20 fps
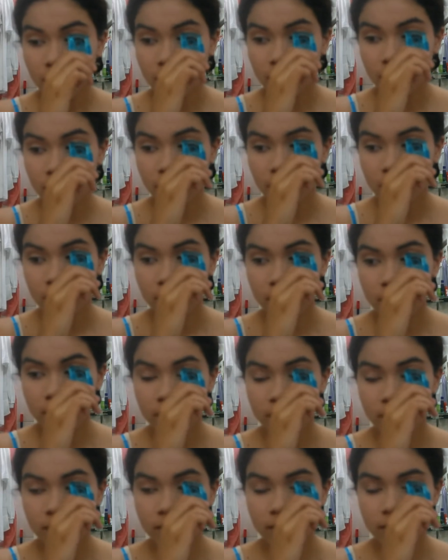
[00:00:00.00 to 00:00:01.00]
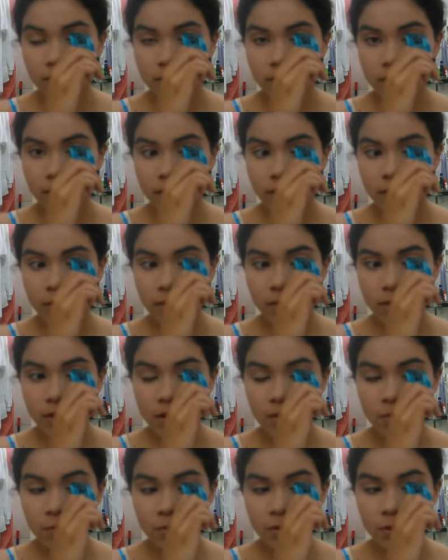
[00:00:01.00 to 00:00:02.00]
And I don't know
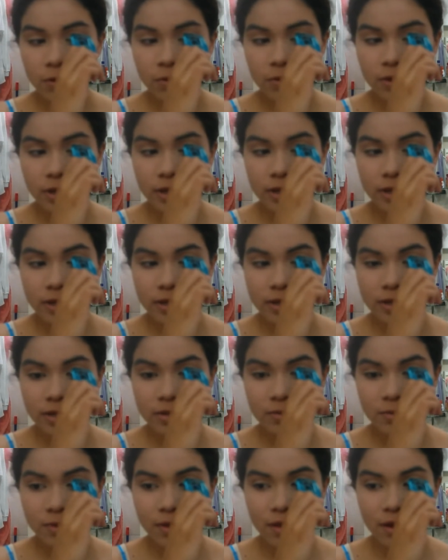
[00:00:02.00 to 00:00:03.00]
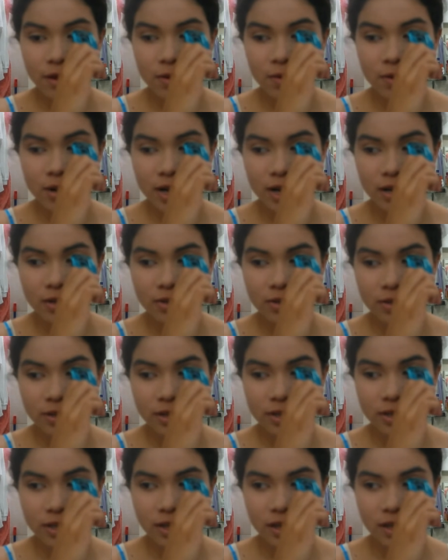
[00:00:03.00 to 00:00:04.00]
how I'm doing this without
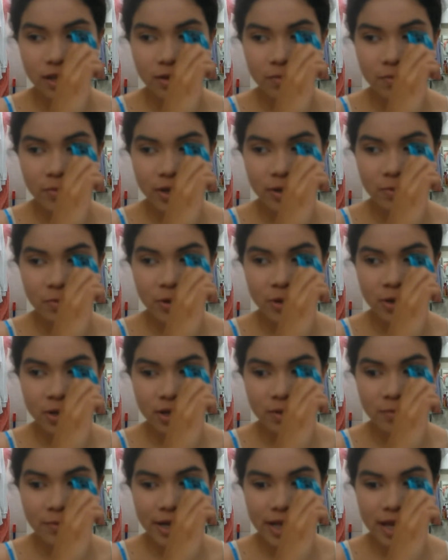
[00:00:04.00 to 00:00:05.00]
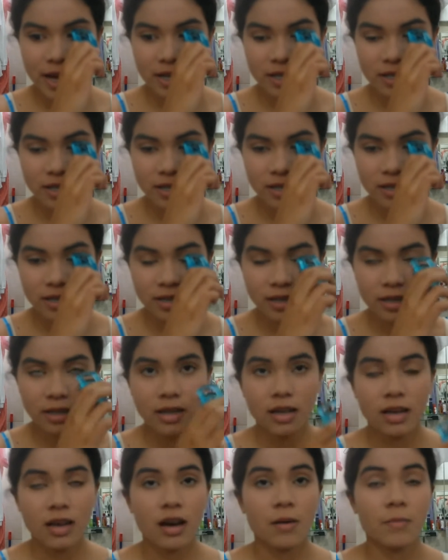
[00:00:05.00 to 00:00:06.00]
actually seeing, but I'm curling my lashes.
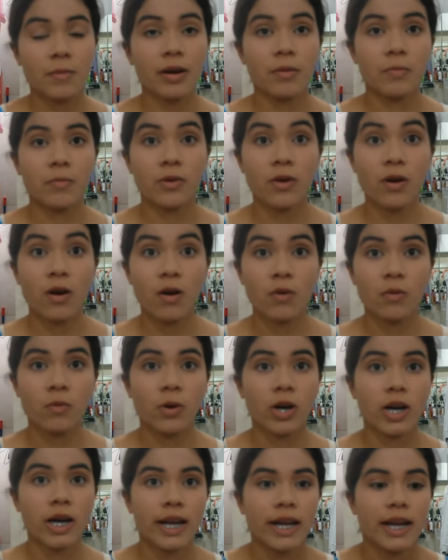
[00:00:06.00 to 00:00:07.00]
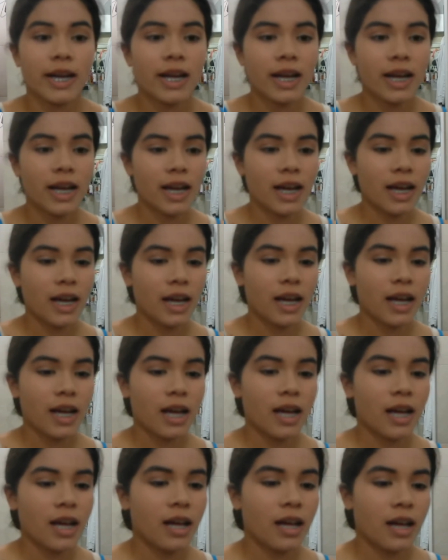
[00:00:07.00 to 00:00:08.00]
Am I a pro or what?
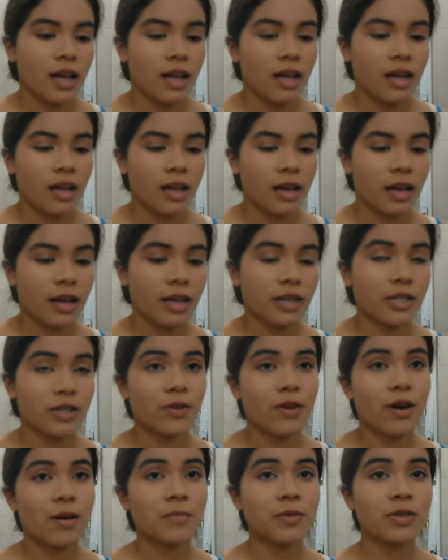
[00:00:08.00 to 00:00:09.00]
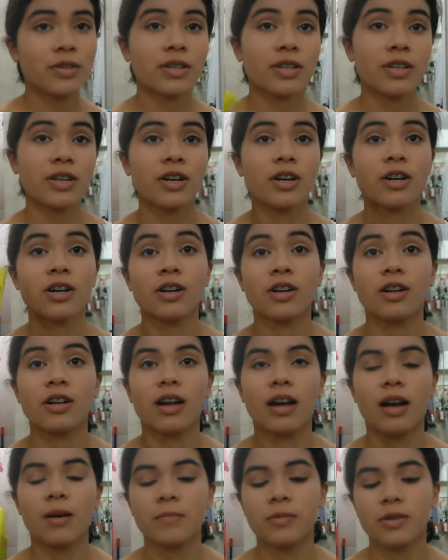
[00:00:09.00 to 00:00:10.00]
Okay, so I'm just gonna
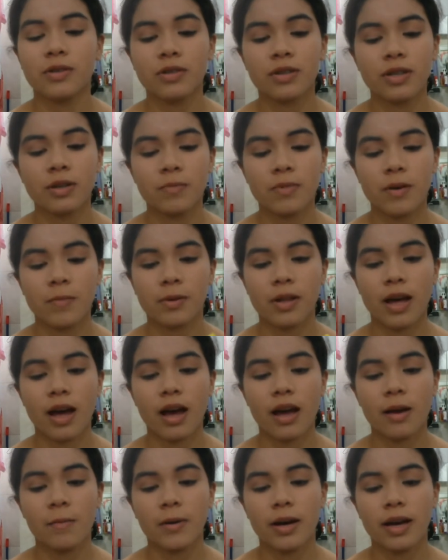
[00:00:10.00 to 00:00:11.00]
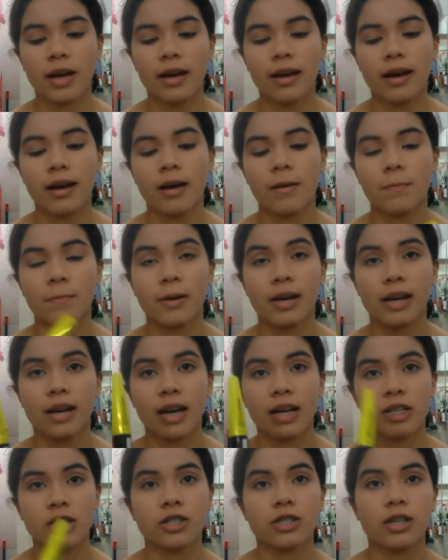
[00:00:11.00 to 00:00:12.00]
apply my my
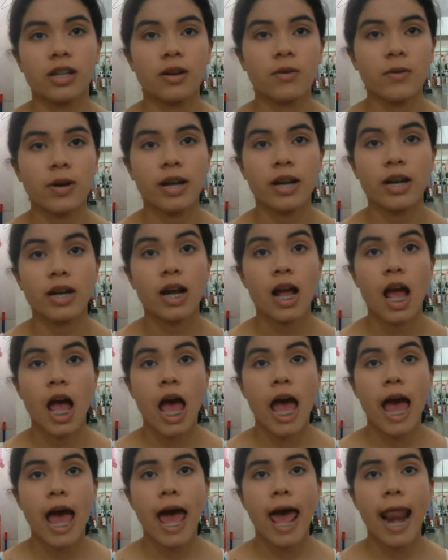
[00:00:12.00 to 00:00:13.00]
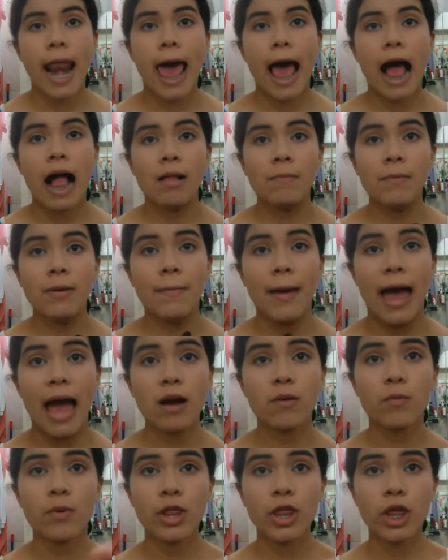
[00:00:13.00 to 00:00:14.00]
lash accelerator, and I'll be
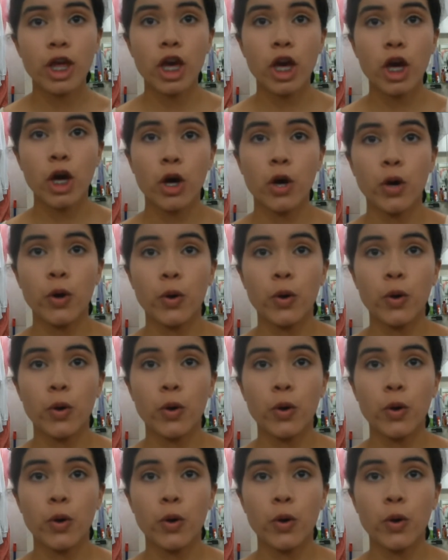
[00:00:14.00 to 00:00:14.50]
back with you.